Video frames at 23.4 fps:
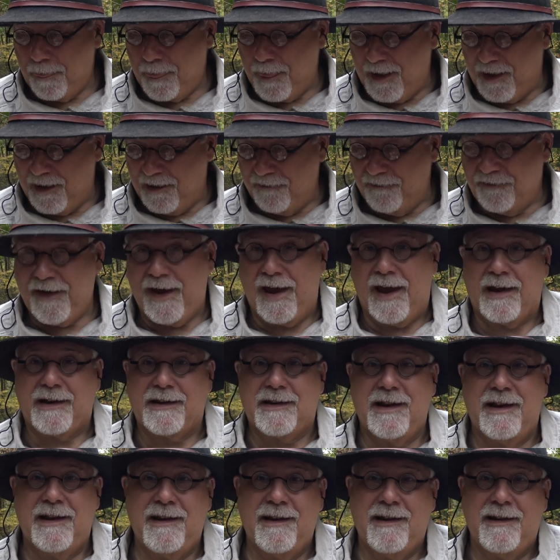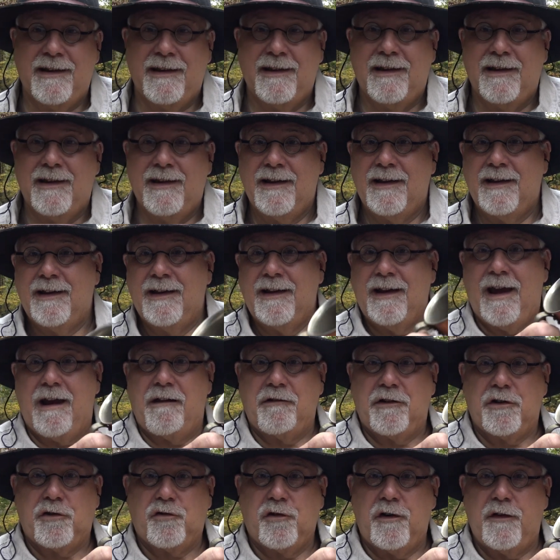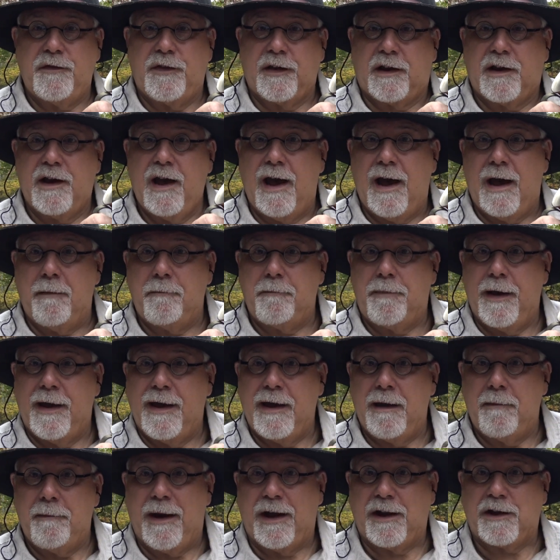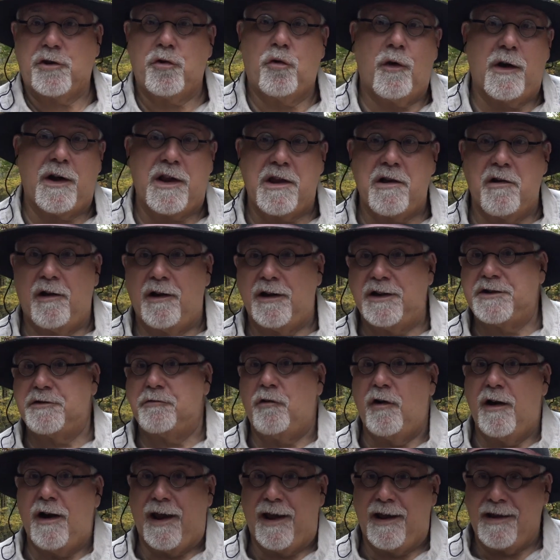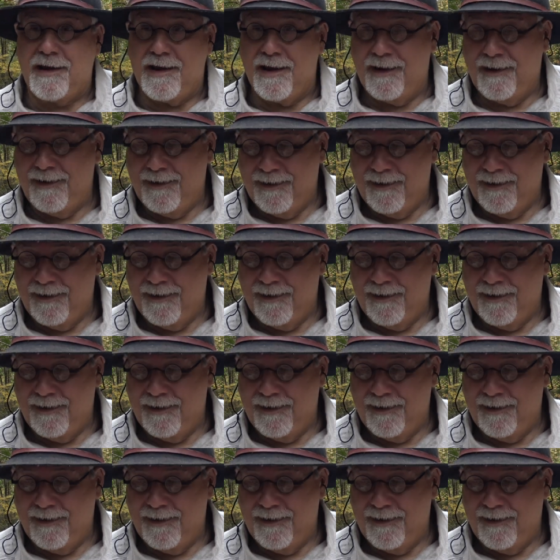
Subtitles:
And in fact, I retrieved the cup about 20 yards away.